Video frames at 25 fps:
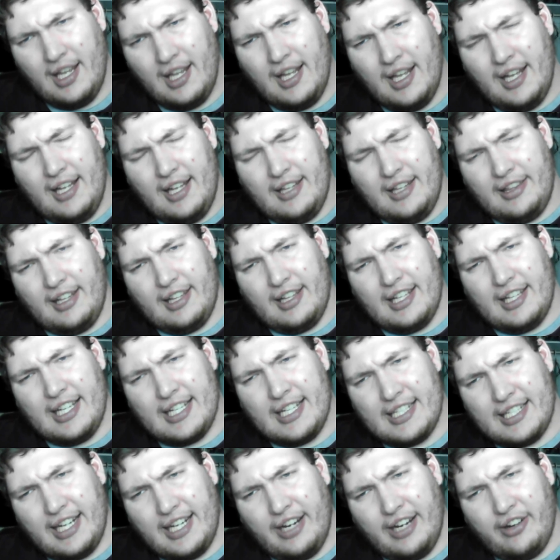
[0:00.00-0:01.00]
The
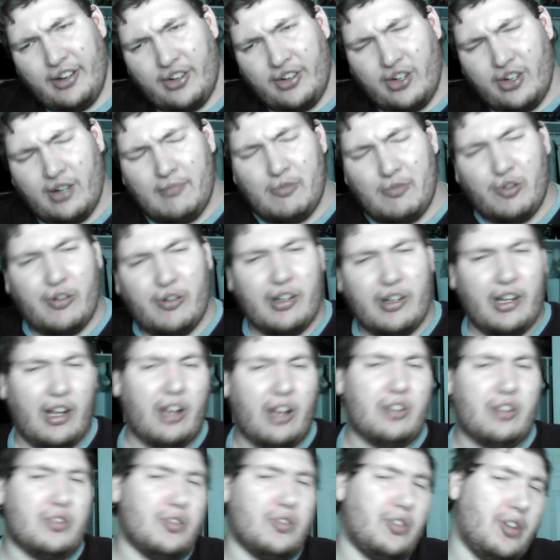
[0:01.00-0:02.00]
last character I'm going to
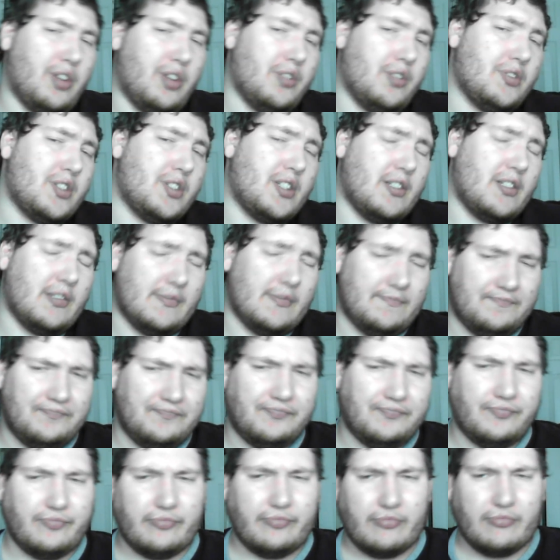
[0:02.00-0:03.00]
introduce
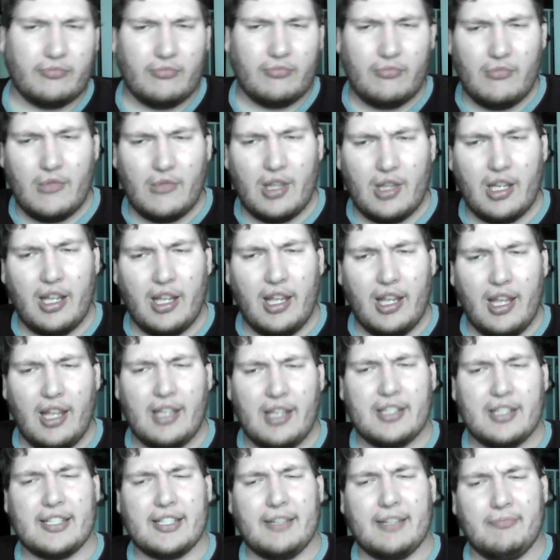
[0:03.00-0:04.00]

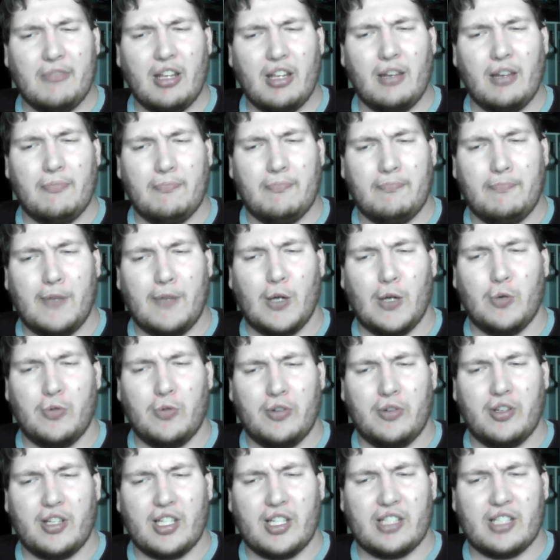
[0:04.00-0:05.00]
is something
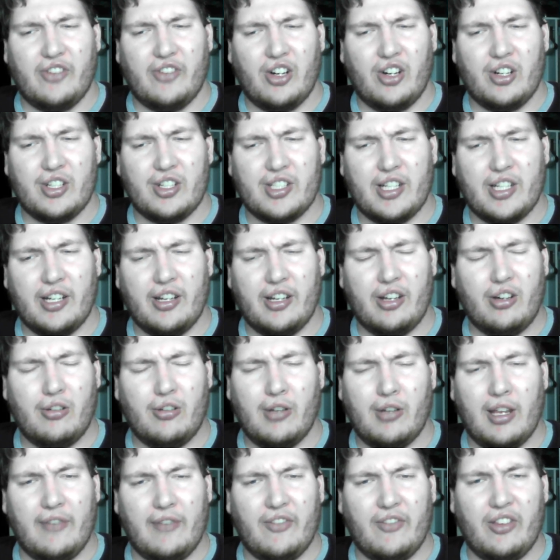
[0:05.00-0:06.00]
potent, as far as I know,
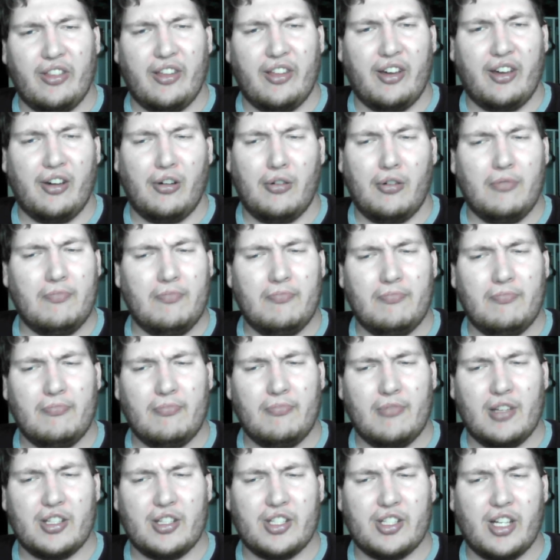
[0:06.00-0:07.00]
even though
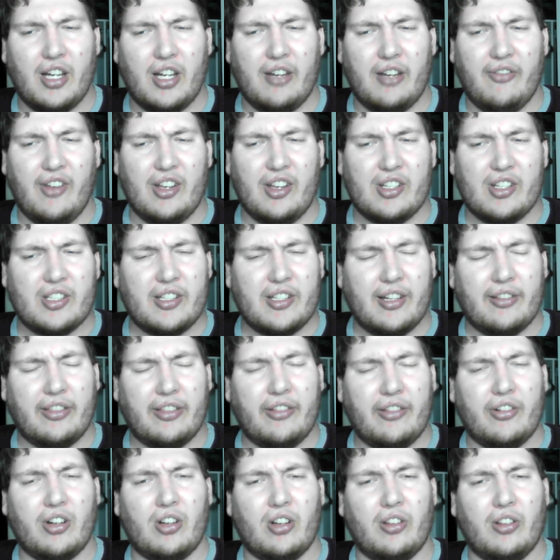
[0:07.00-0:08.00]
it's obvious that
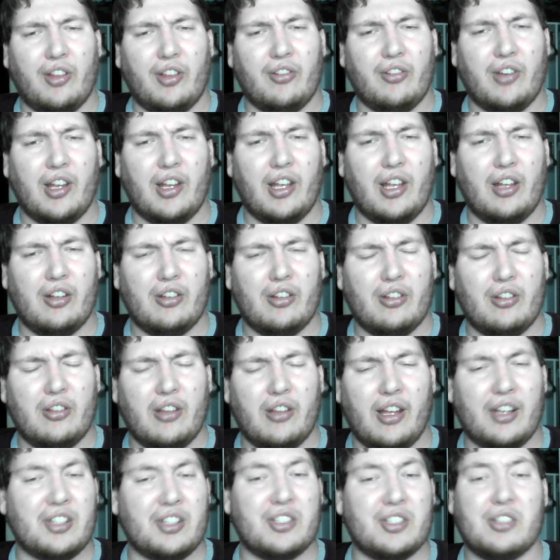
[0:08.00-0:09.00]
they're all unique.
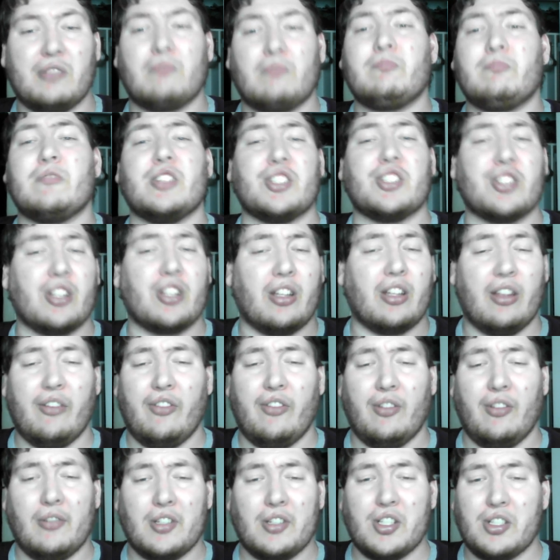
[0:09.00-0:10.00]
That's just a given.
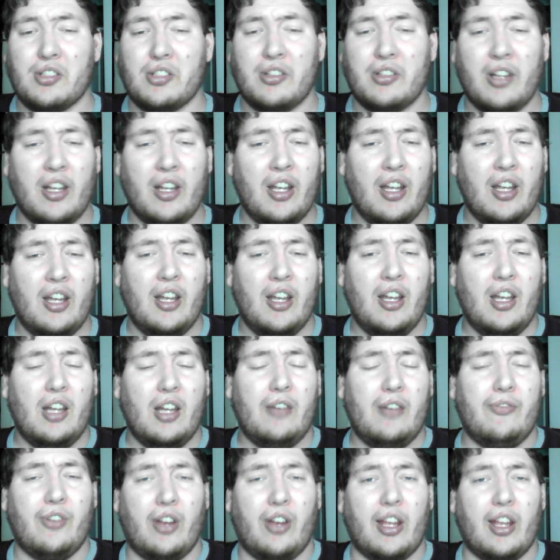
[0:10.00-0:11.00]
Just
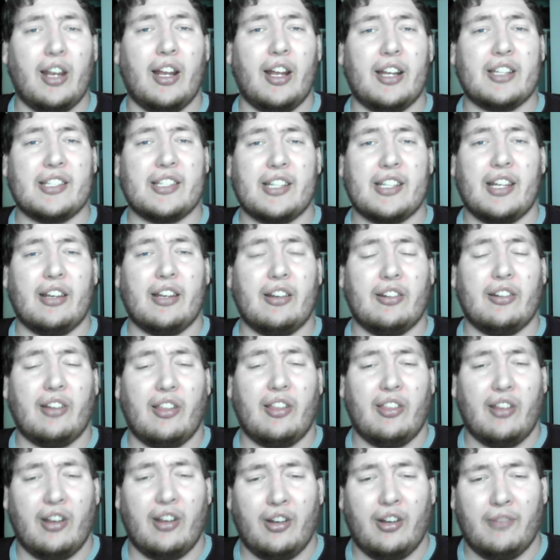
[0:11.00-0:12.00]
forget I said
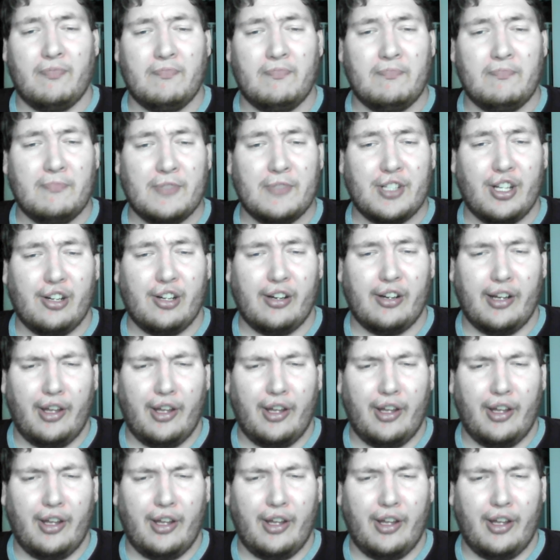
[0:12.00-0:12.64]
anything. Sorry.